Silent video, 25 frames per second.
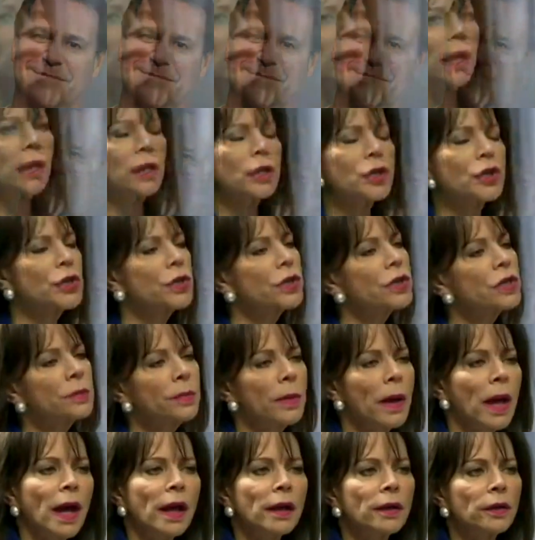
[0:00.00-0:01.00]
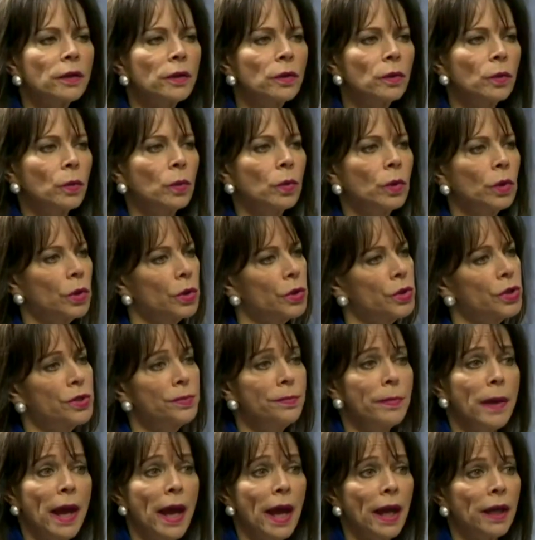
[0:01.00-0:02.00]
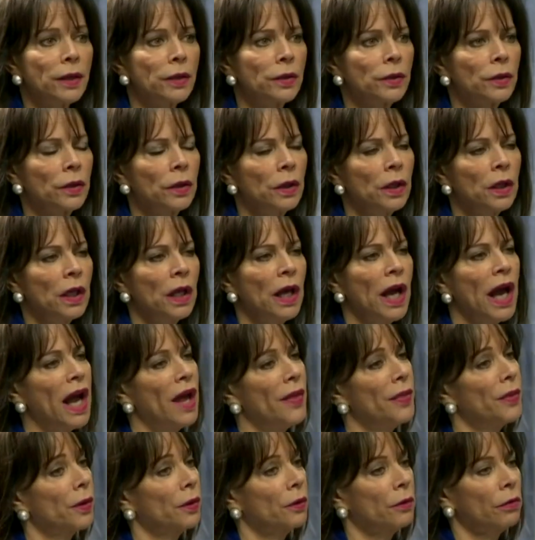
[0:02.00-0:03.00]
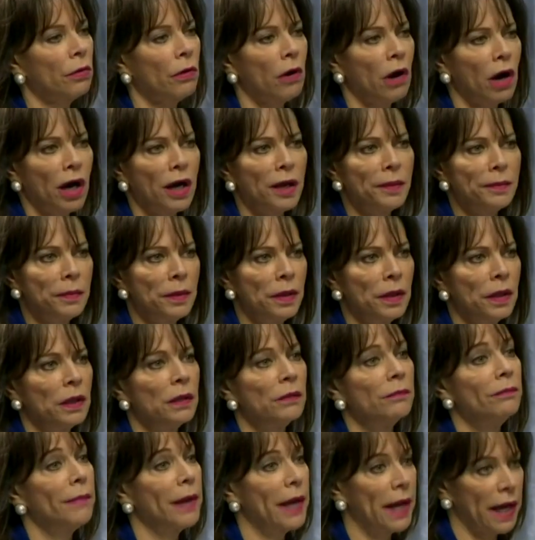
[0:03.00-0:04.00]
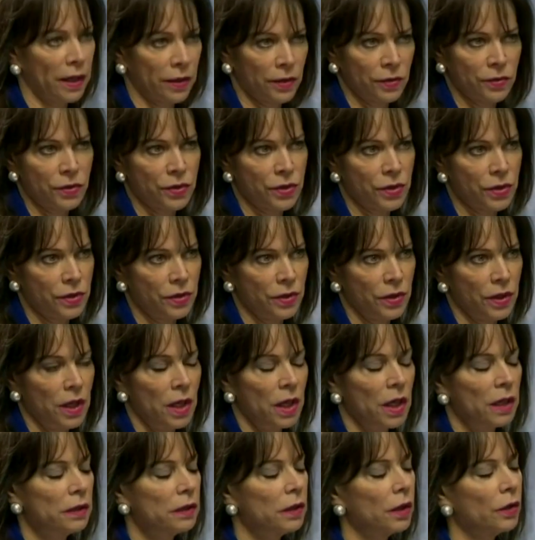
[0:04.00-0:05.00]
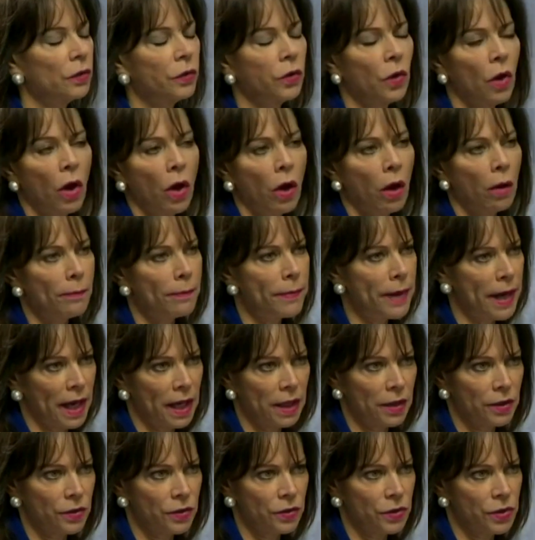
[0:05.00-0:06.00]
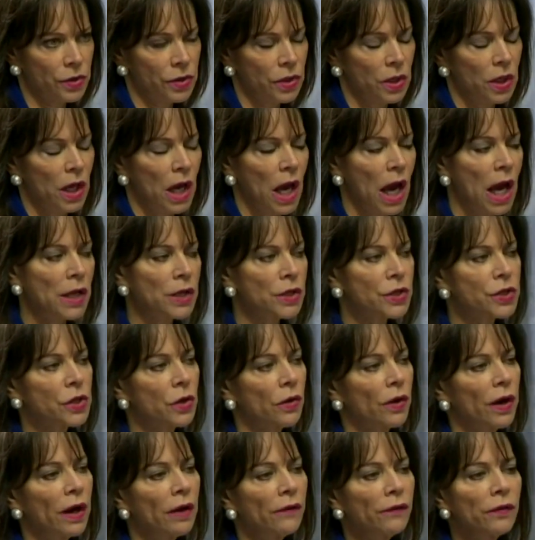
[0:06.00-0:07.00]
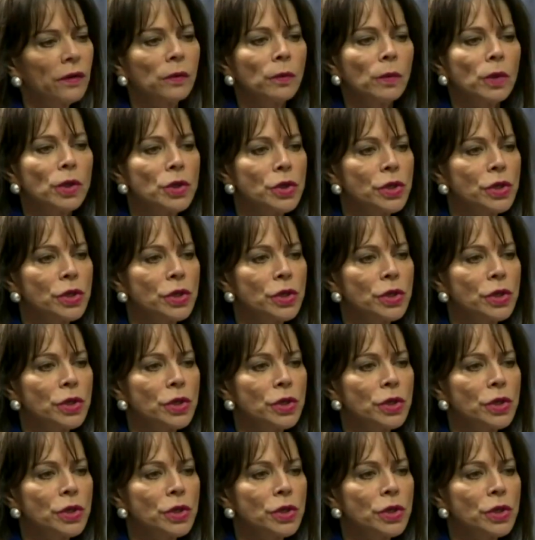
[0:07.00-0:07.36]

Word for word: Actions matter, words matter, and the crime matters. The law matters. Miami Dade State